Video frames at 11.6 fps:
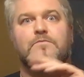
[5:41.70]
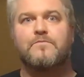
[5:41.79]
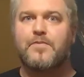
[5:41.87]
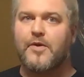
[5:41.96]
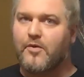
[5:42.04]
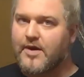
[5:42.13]

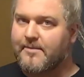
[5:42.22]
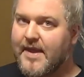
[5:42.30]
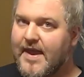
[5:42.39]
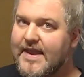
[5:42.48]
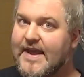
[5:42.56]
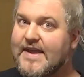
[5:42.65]
But what I'm
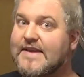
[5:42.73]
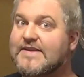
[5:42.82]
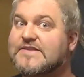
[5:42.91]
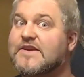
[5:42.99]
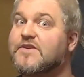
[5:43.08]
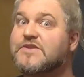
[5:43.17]
getting at
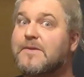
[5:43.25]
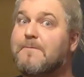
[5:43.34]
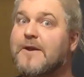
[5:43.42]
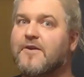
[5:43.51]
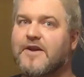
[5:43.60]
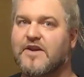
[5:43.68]
is there is a
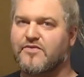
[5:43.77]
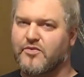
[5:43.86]
period of